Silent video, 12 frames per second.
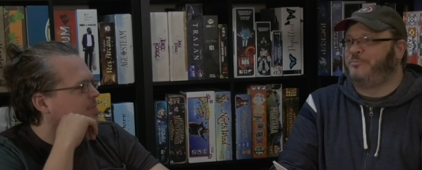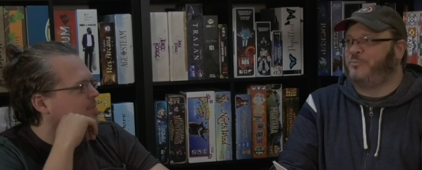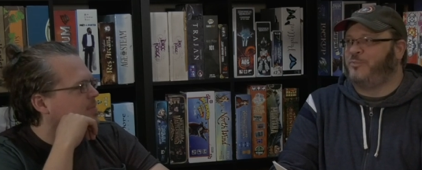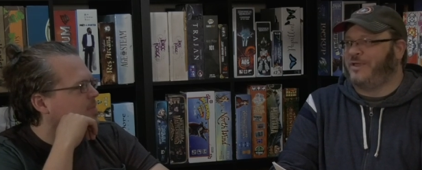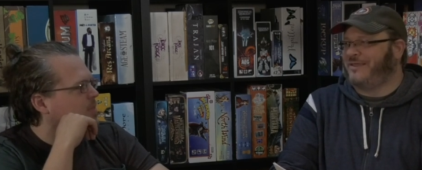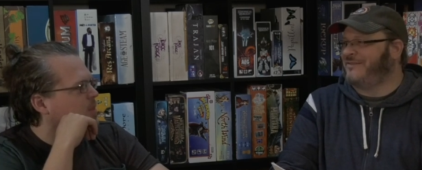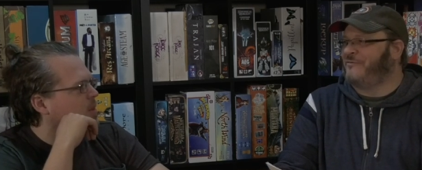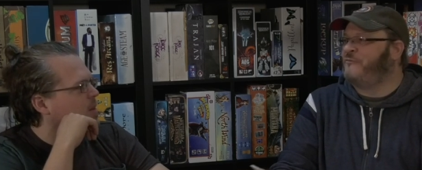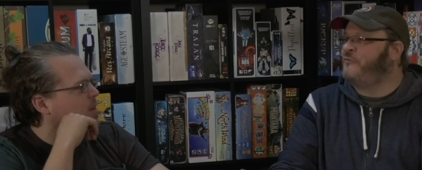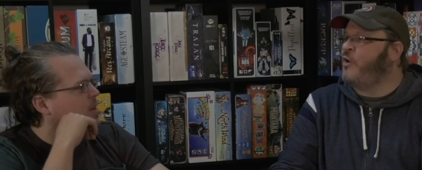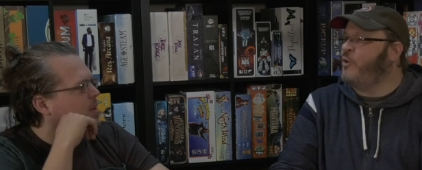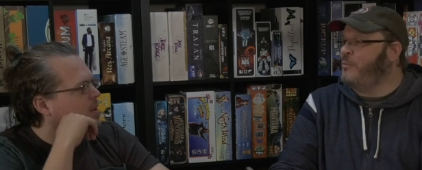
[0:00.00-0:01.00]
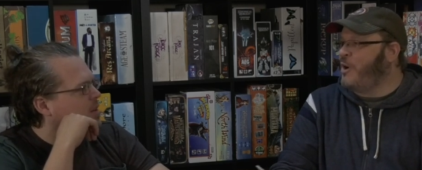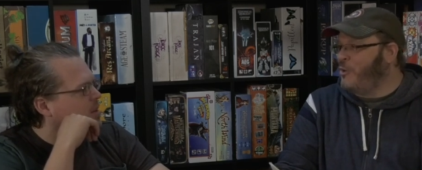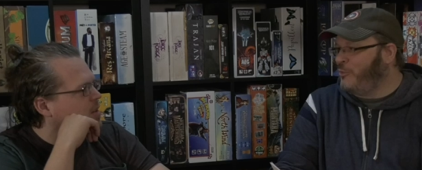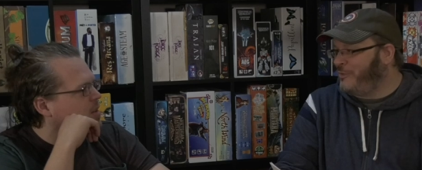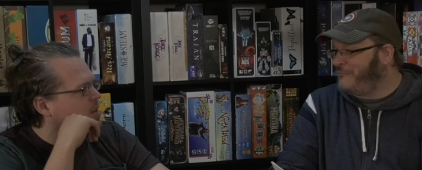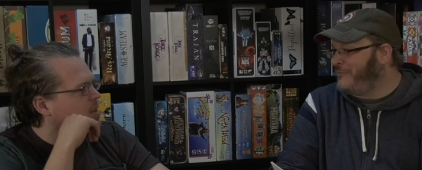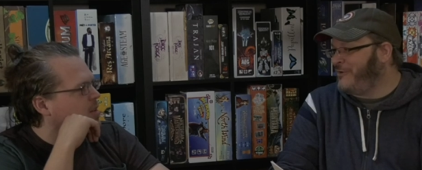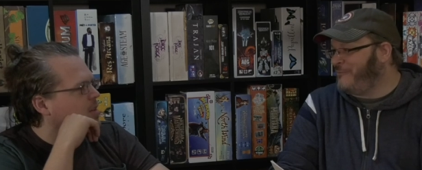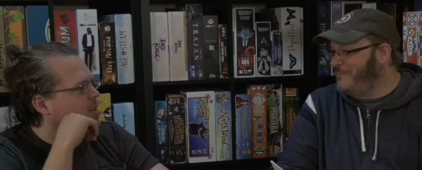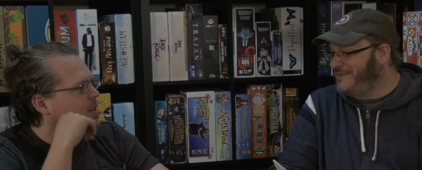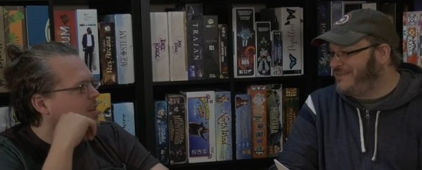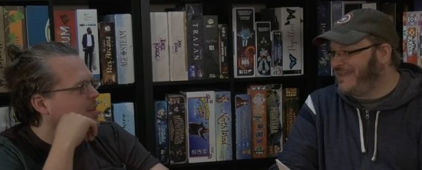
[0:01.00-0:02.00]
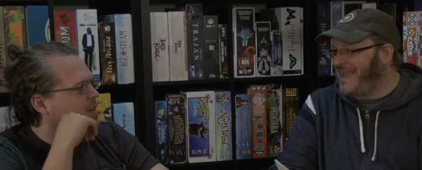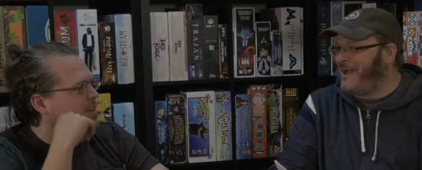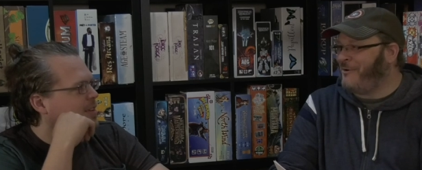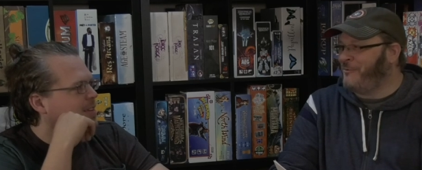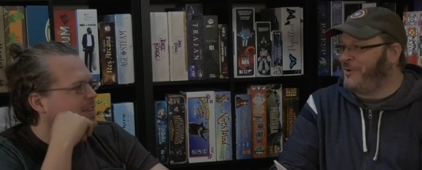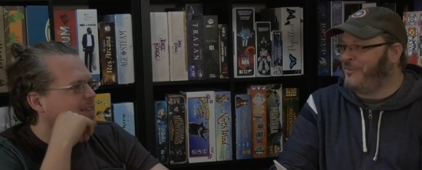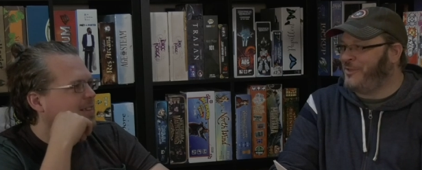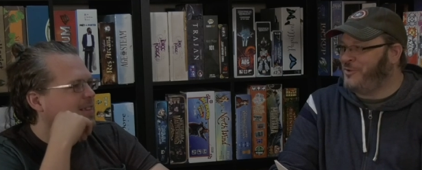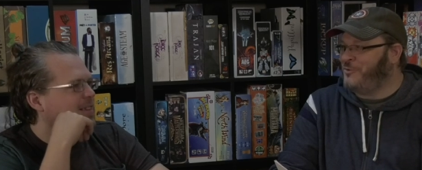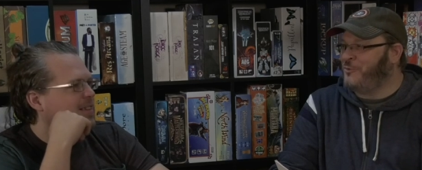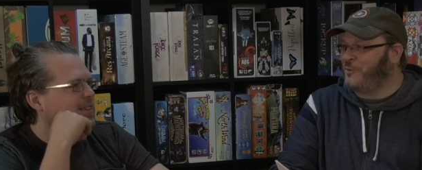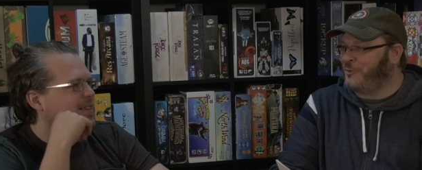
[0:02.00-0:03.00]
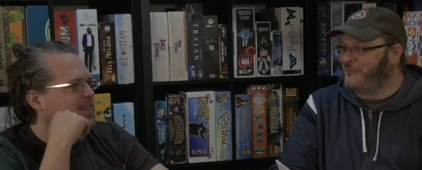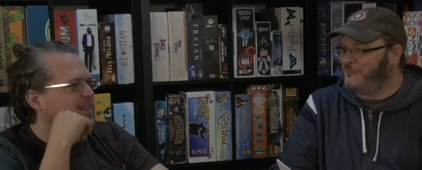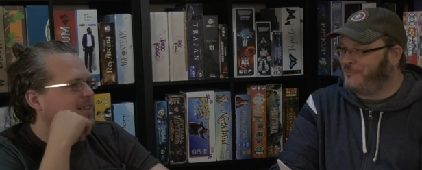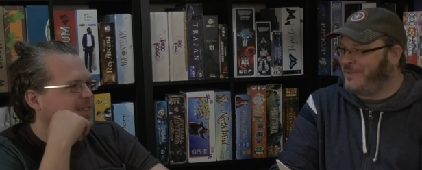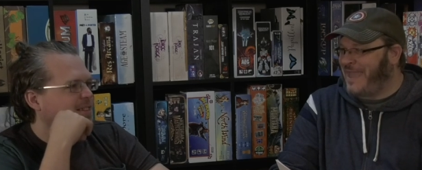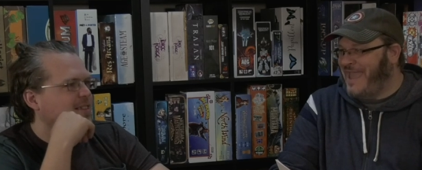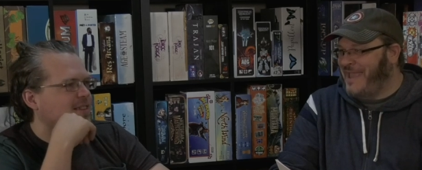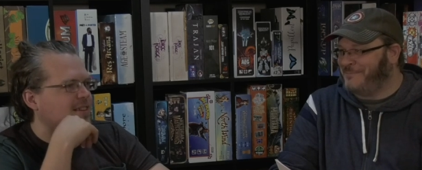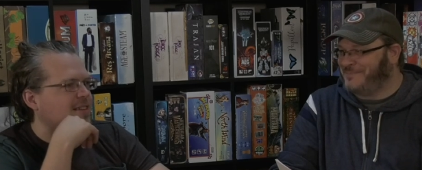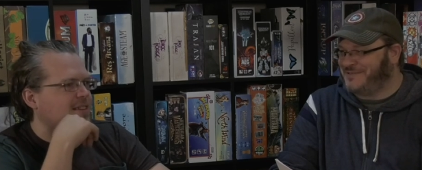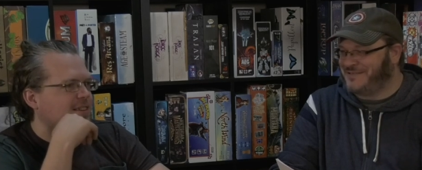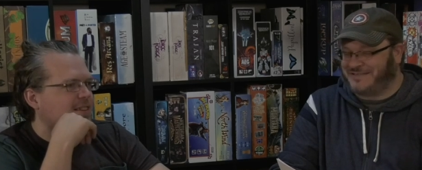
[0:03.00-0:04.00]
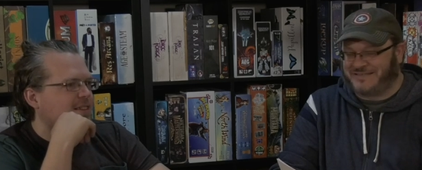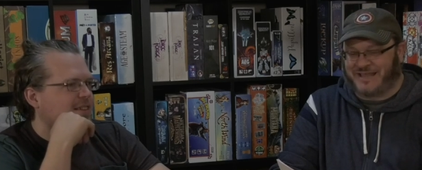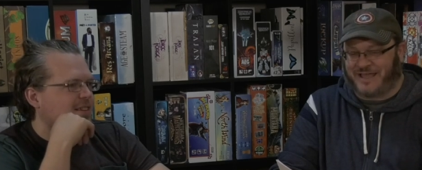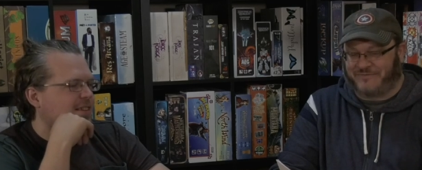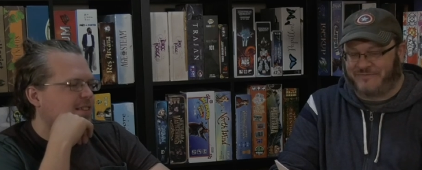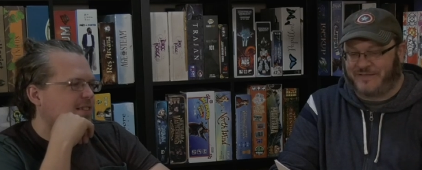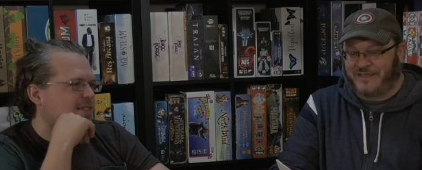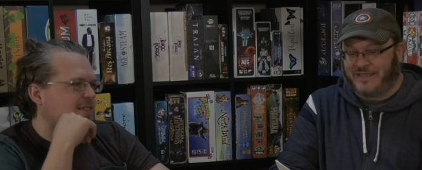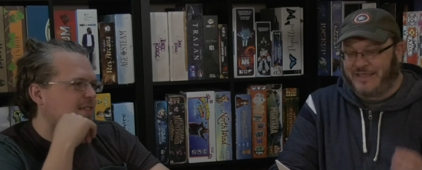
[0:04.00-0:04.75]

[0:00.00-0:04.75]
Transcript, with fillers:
Speaker 1: with the FOMO, the fear of missing out on the newer games and stuff,